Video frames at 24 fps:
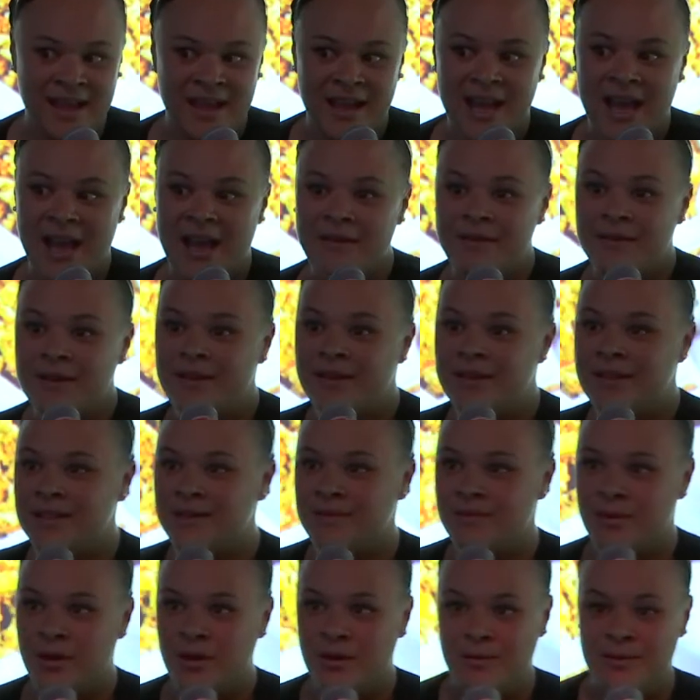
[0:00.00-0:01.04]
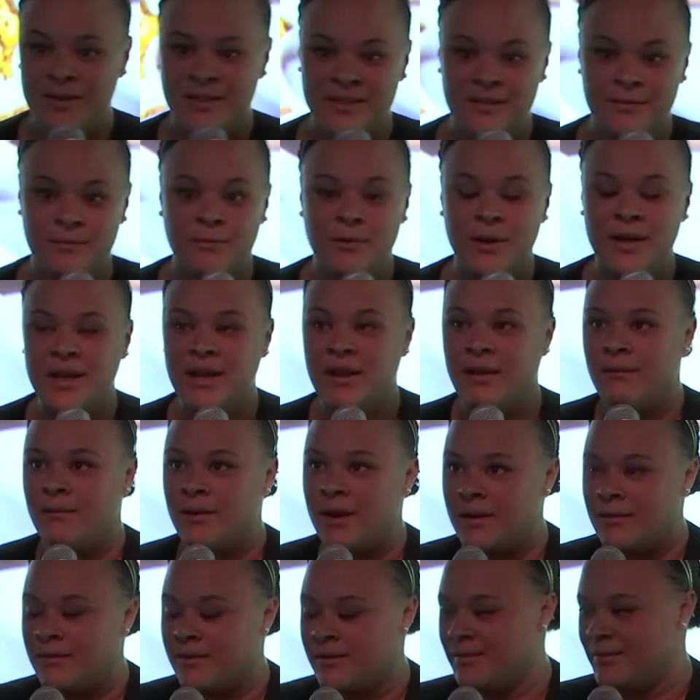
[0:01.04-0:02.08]
Having these moments of breaking
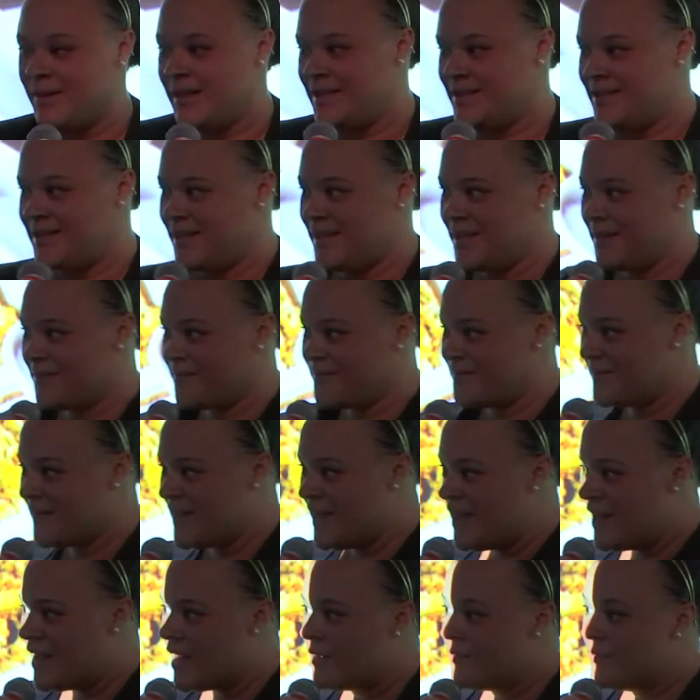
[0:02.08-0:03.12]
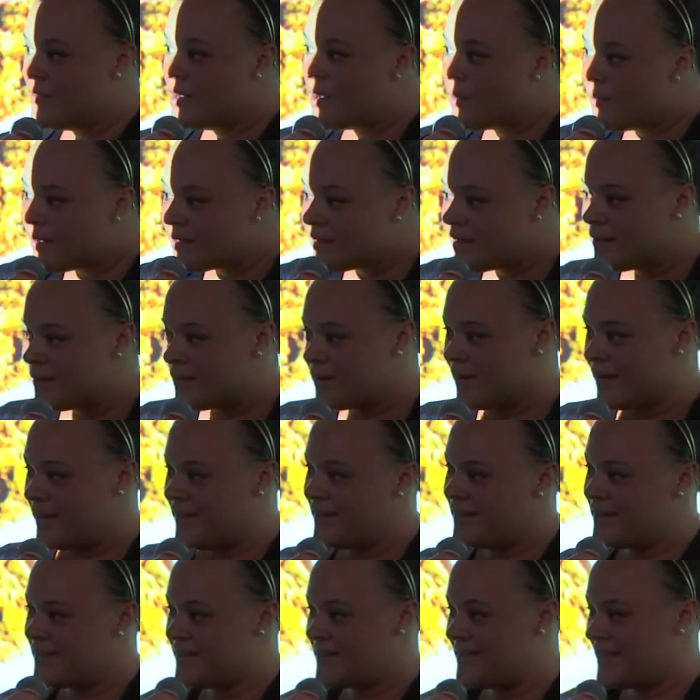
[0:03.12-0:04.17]
bread with my team, of knowing that we're in
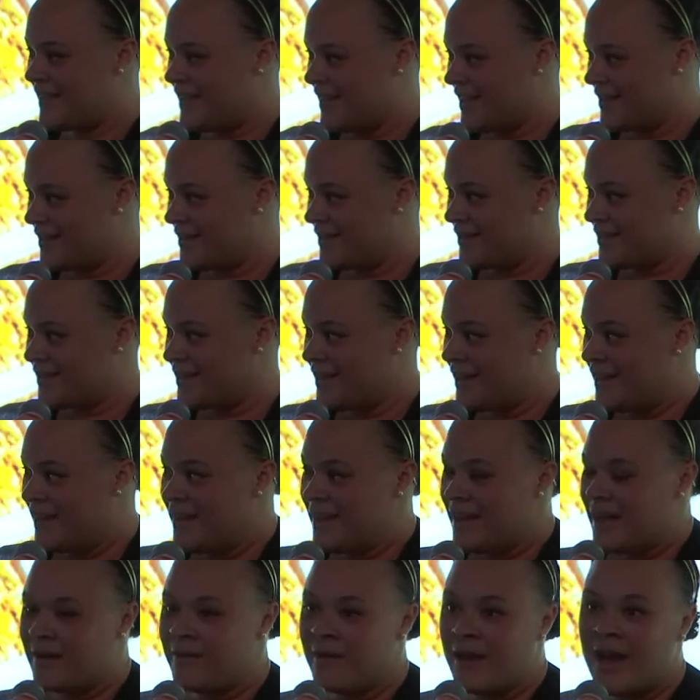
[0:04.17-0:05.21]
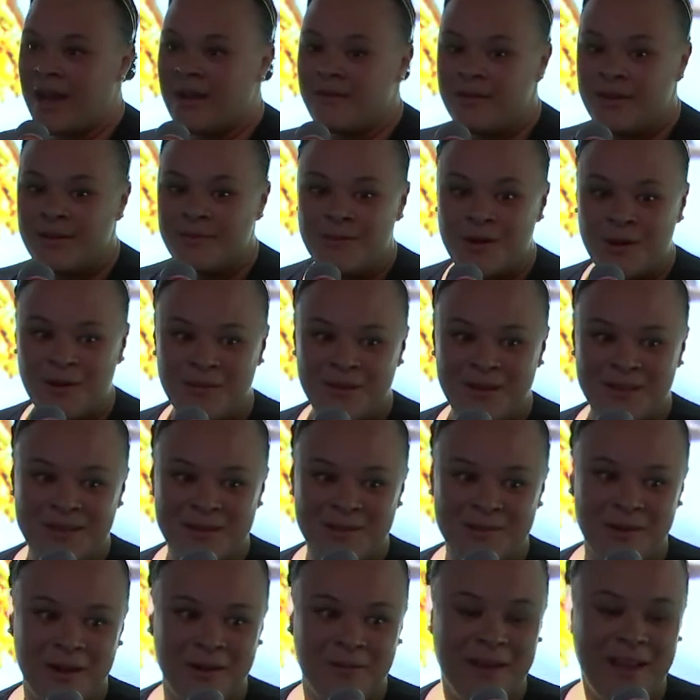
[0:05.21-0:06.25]
this together, of having moments
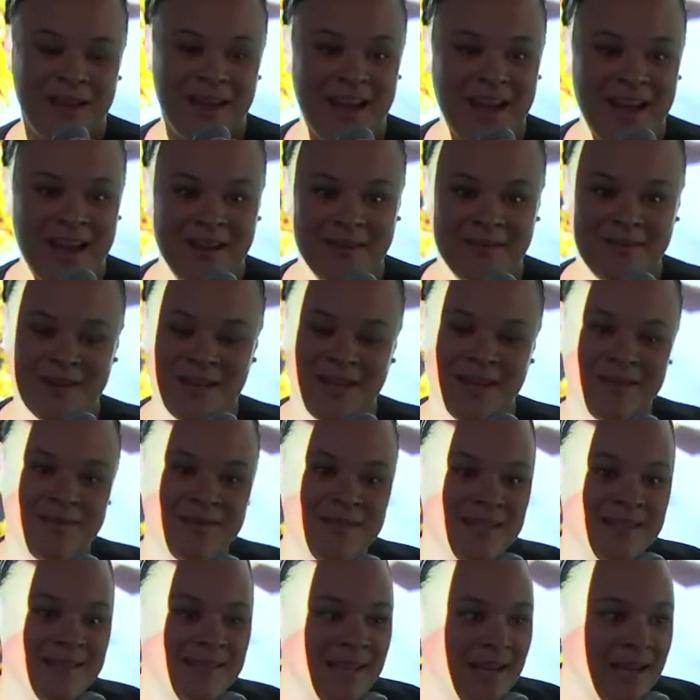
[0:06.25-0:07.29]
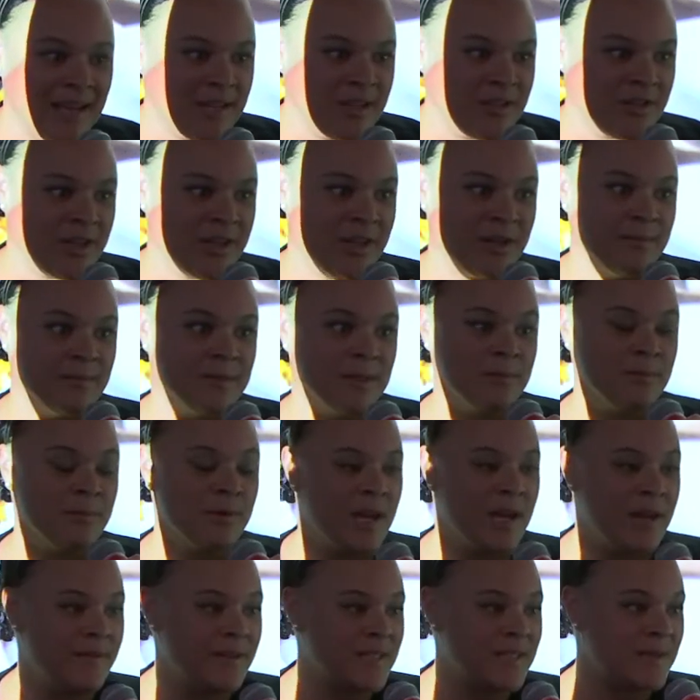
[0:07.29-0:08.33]
where we have kind of design jams or
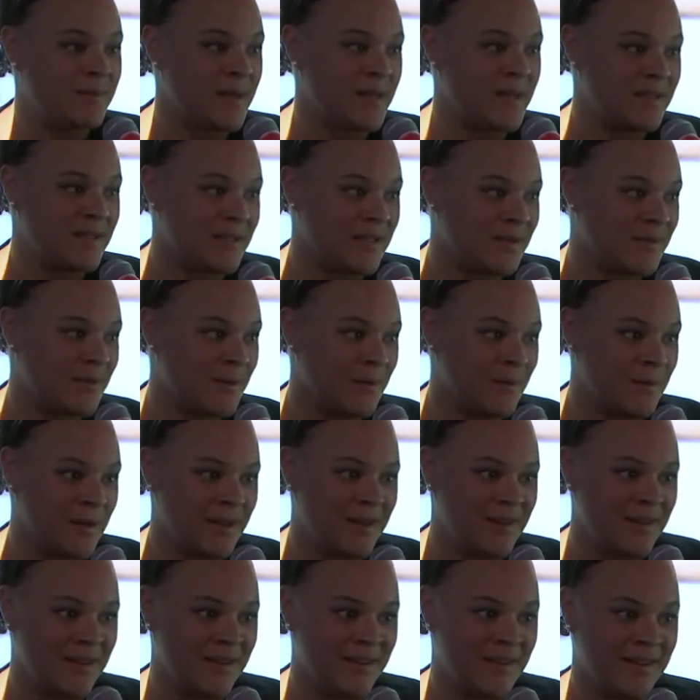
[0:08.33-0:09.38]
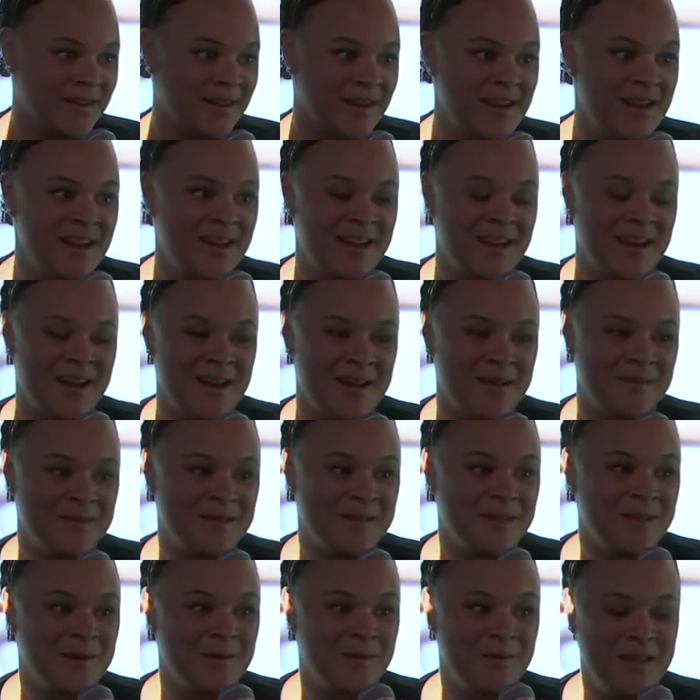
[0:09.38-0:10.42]
private spaces for one another um,
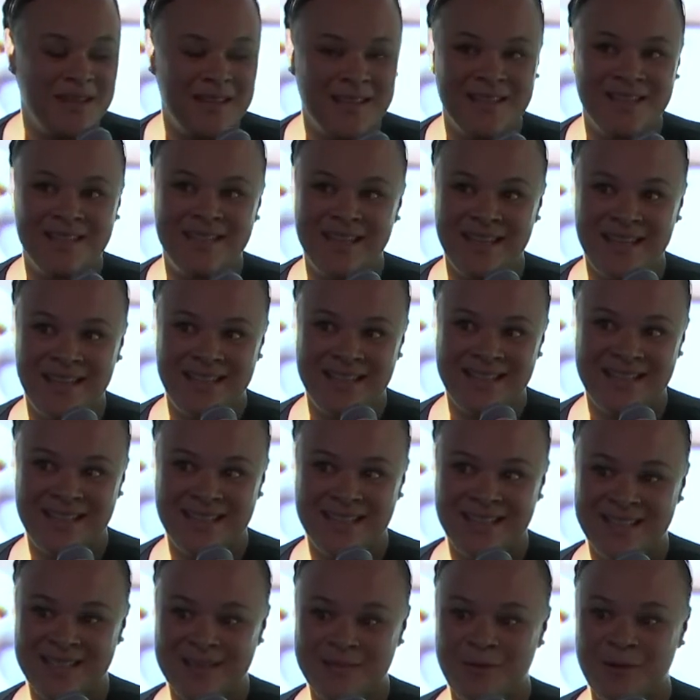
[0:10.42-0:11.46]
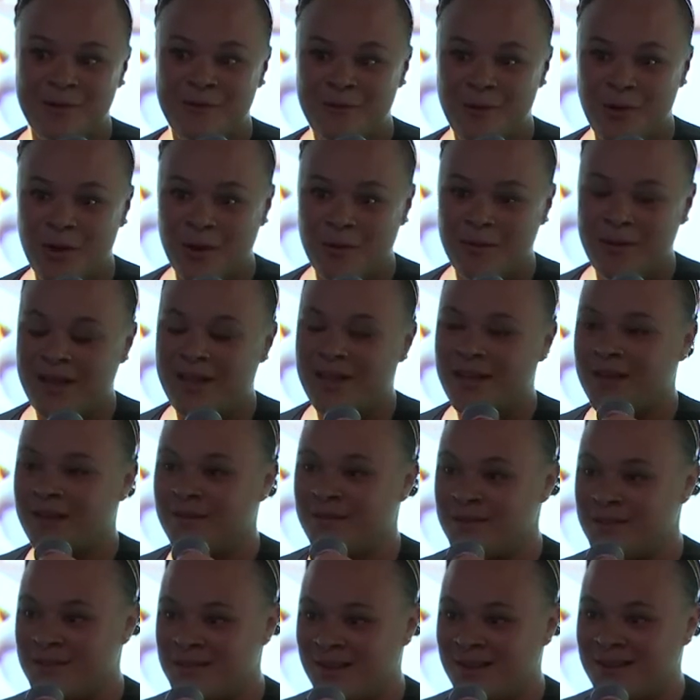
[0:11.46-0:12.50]
so that we can dig into this before we kind of
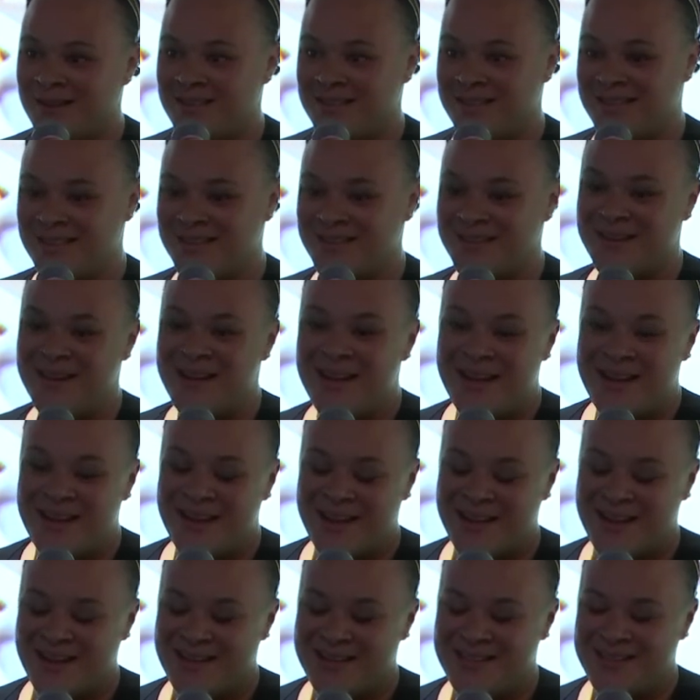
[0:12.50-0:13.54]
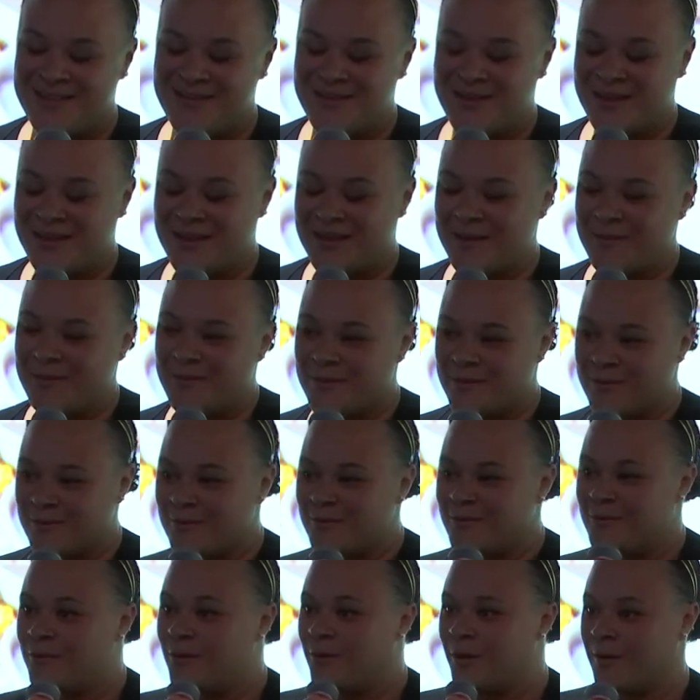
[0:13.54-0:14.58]
start to uh, develop
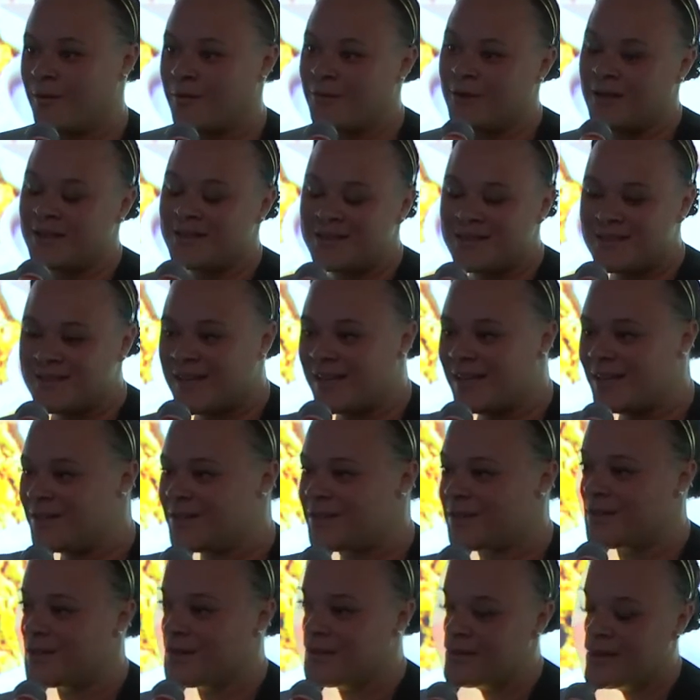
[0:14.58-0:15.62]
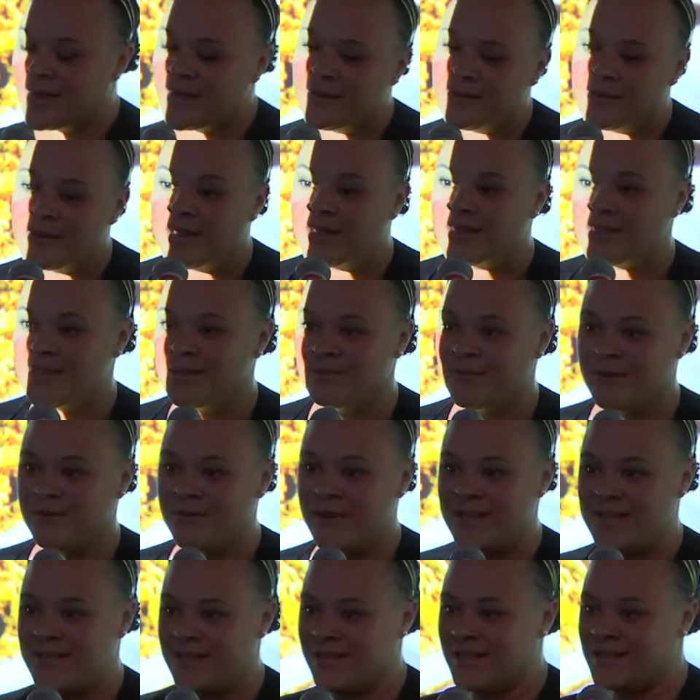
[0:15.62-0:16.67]
for front stage or kind of customer
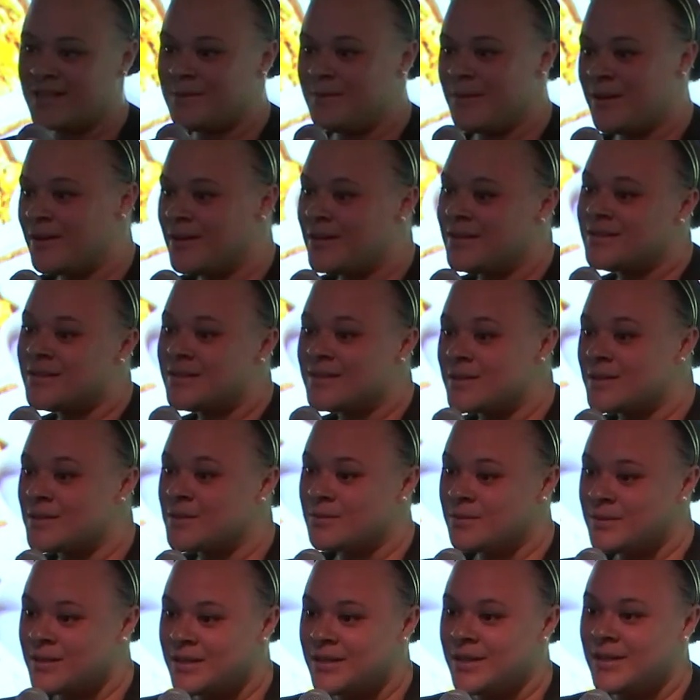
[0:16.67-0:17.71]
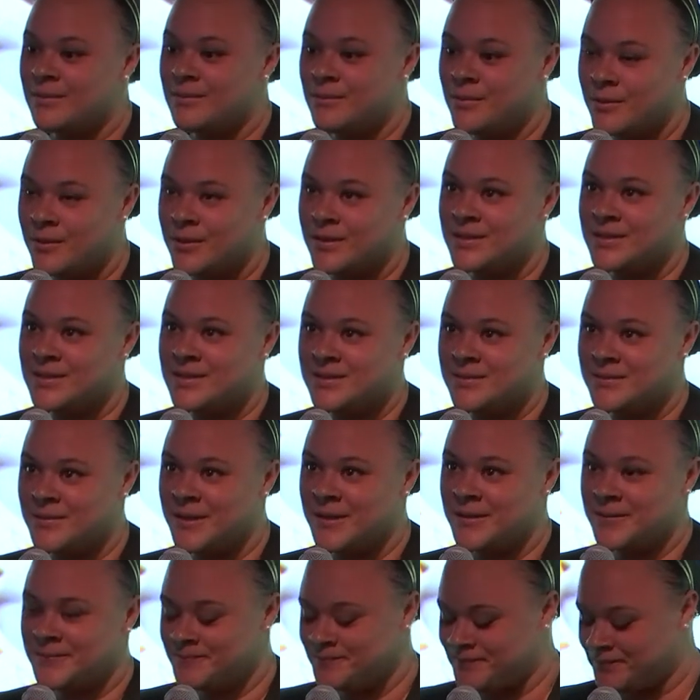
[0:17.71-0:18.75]
facing experiences is really important to
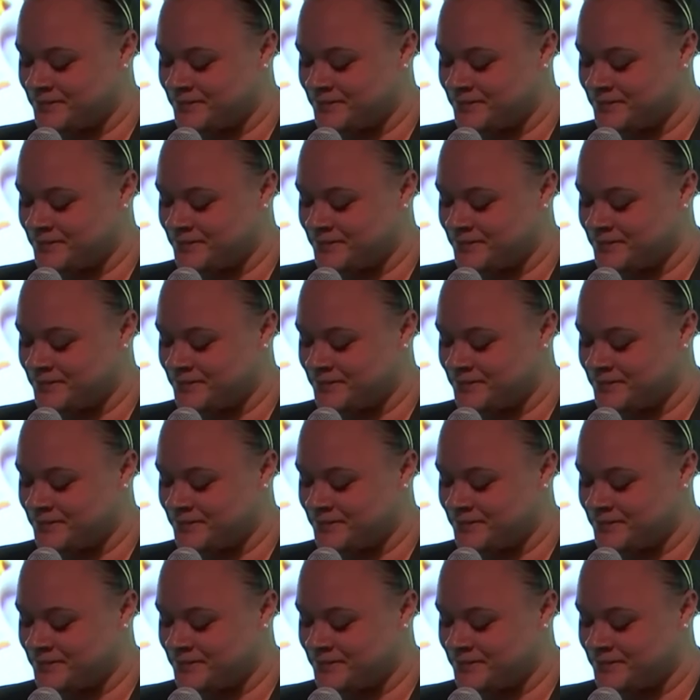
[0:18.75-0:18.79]
me.